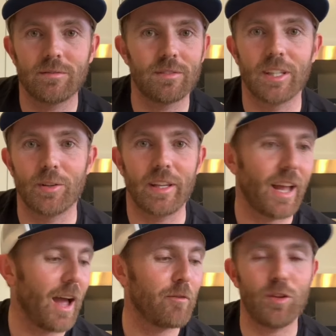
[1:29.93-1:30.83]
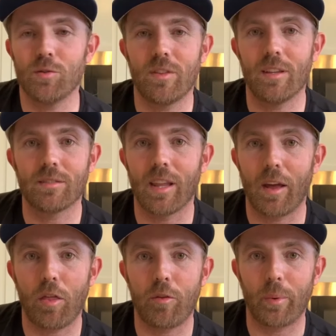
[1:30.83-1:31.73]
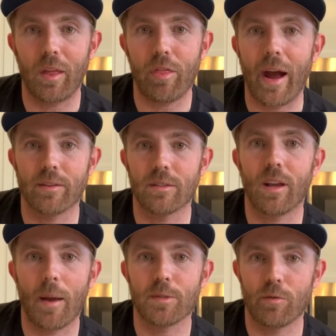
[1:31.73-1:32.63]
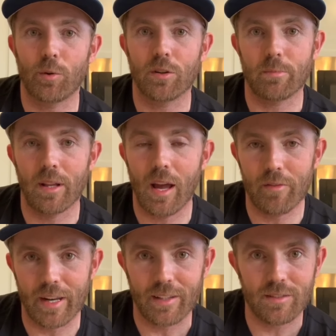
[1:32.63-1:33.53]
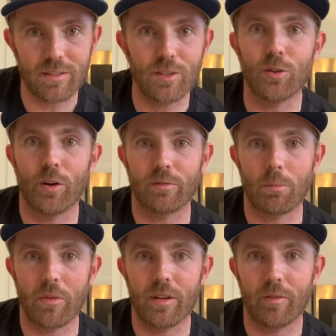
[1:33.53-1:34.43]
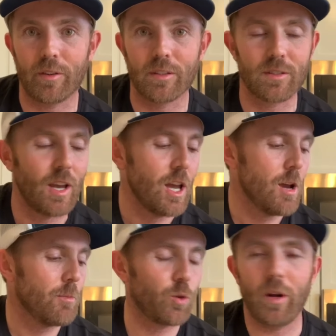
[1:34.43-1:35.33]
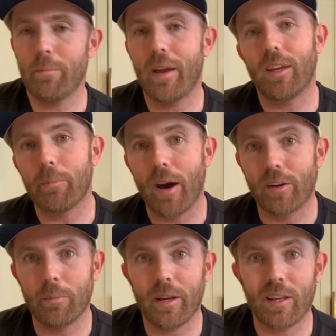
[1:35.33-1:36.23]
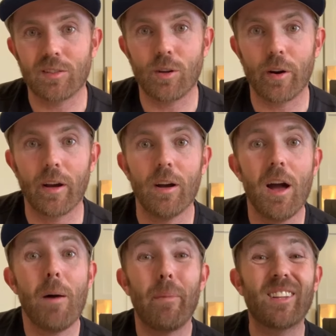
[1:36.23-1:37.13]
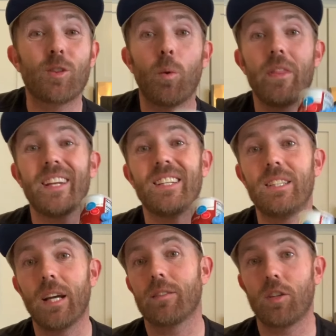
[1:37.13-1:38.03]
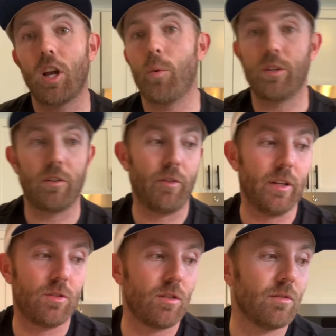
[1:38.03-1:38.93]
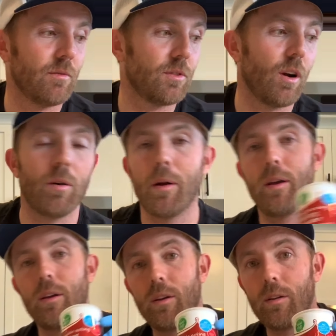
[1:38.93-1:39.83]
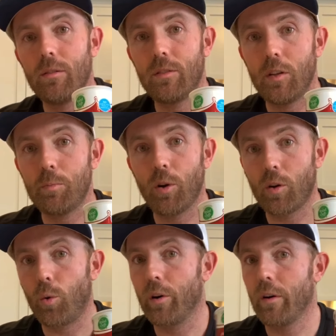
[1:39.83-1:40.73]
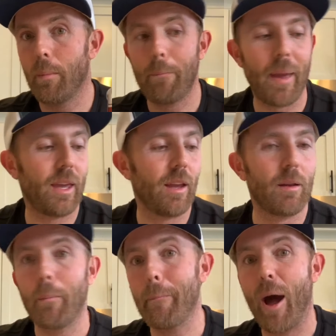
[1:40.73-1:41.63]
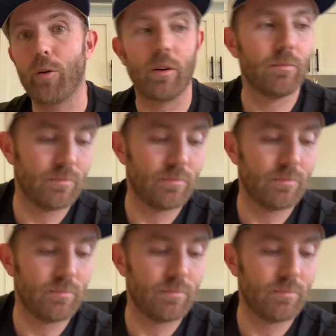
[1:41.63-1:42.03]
Literally, I've used this like 3,000 times over the course of my life, and I still don't remember the difference between baking powder and baking soda, but it's the one that doesn't go in your fridge. So, teaspoon and a quarter baking powder.